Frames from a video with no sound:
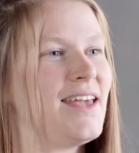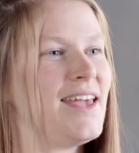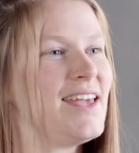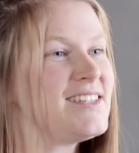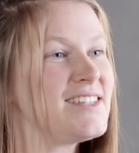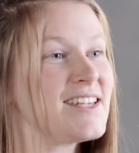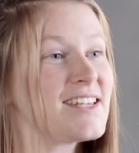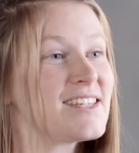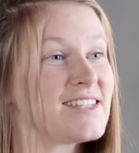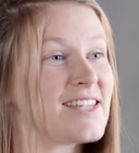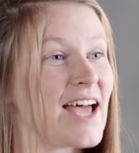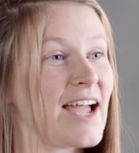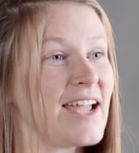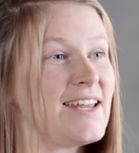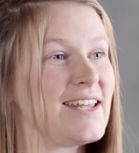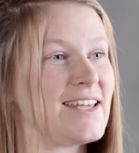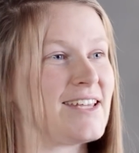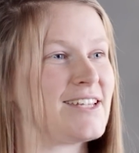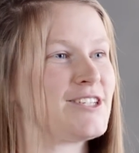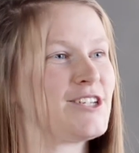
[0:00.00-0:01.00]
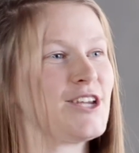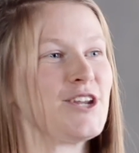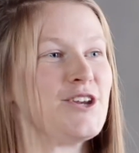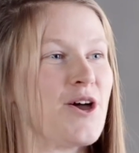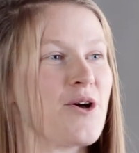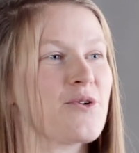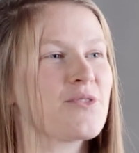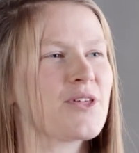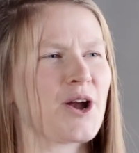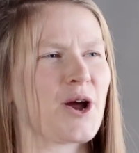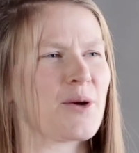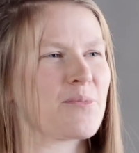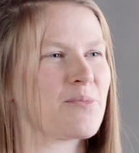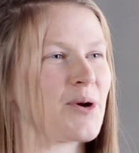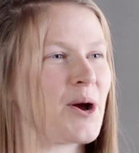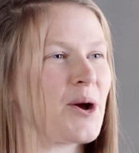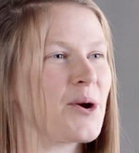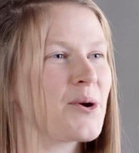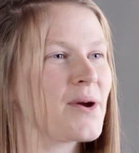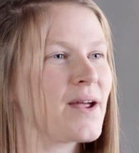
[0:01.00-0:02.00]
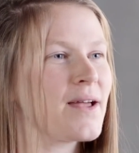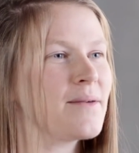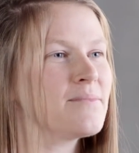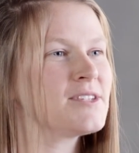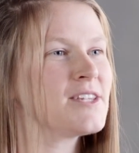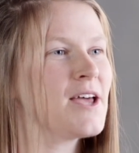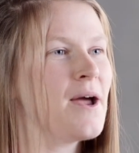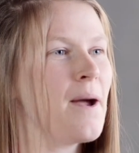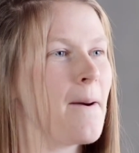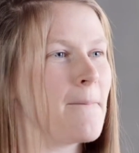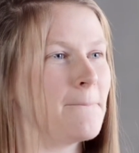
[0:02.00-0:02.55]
It's exciting to know that our programs,